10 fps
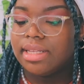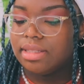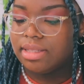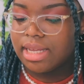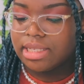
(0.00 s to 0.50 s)

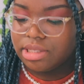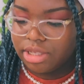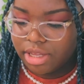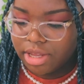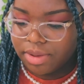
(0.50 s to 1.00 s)
and dust
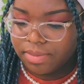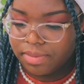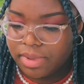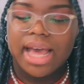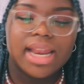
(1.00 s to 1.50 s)
to you?
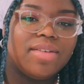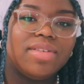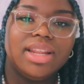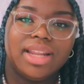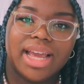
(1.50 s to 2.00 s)
And I
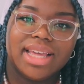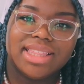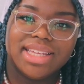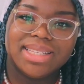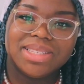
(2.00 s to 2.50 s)
really like
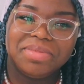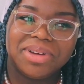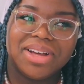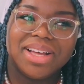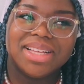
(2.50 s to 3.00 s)
this
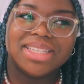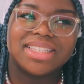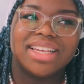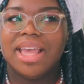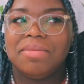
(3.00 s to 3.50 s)
because
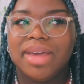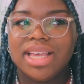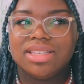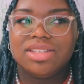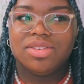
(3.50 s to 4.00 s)
it
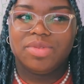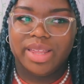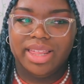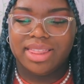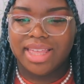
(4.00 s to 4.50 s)
makes you
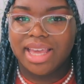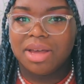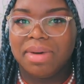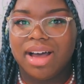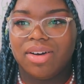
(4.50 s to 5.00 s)
really think
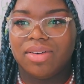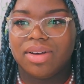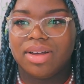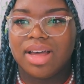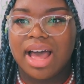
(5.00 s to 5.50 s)

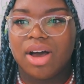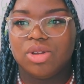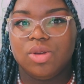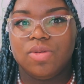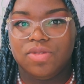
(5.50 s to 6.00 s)
about
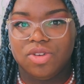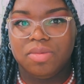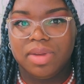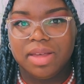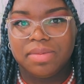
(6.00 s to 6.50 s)
how you view
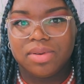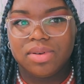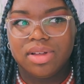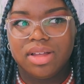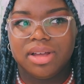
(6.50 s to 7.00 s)

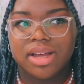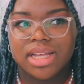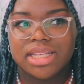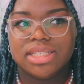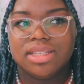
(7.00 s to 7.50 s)
people
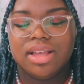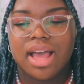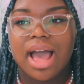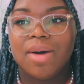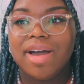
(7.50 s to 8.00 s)
because
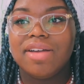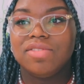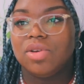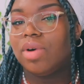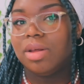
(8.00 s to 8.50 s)
how I
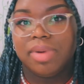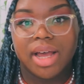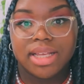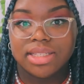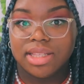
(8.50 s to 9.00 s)
view one
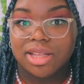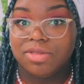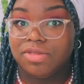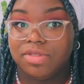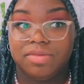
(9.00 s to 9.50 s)
person
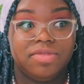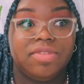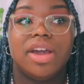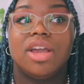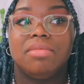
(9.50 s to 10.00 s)
can
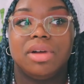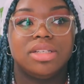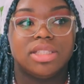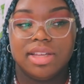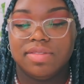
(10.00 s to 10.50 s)
very
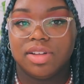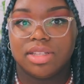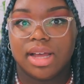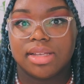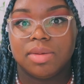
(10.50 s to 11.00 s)
much differ
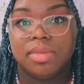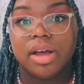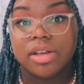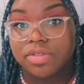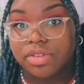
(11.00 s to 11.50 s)
to how someone
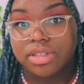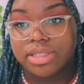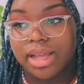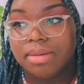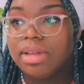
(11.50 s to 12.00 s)
else views
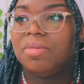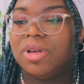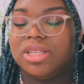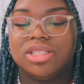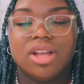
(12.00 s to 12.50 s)
them
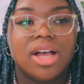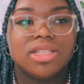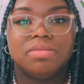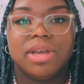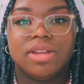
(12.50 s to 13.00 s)
because stars
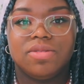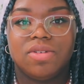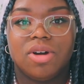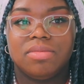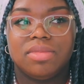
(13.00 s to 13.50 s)
are made
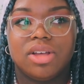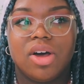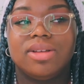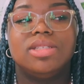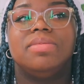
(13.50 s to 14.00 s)
from
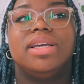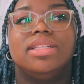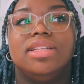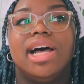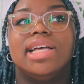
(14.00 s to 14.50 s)

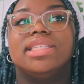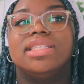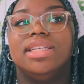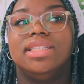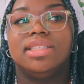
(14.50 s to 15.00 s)
cosmic
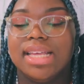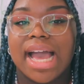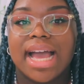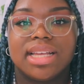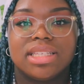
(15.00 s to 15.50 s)
dust and
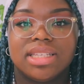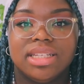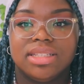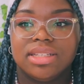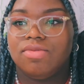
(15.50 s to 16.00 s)
gas
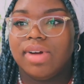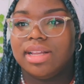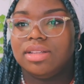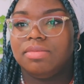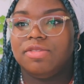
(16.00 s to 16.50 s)
and
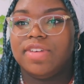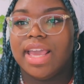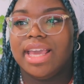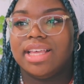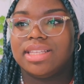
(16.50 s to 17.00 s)
random
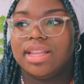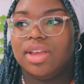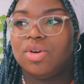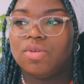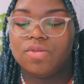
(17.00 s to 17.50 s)
things and
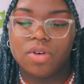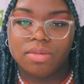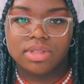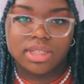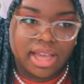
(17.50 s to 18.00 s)
they all
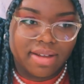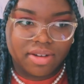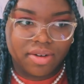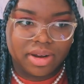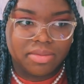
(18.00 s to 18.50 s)
form
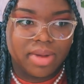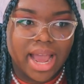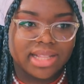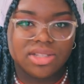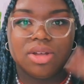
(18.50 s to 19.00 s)
together and
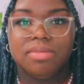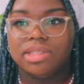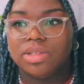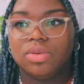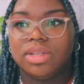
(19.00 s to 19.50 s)

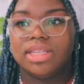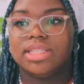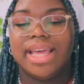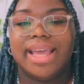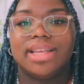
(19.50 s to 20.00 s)
atoms and all these
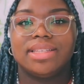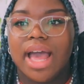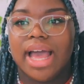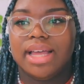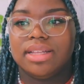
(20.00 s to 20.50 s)
things.
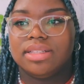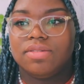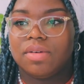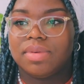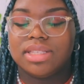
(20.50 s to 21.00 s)
And
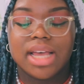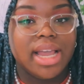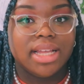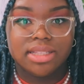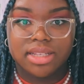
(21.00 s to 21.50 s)
from a
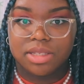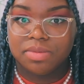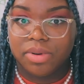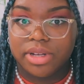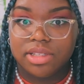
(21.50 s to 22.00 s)
scientist
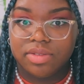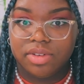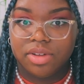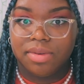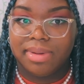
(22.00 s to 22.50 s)
point of
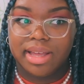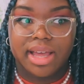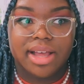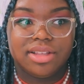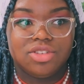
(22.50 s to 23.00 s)
view, from like an
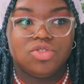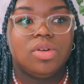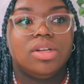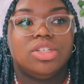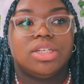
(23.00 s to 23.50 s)

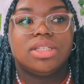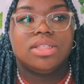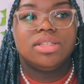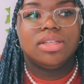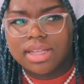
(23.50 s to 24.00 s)

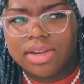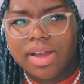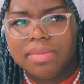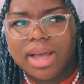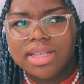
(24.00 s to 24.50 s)
astrologist, is that the
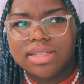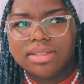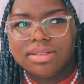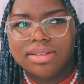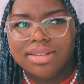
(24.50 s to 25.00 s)
right person?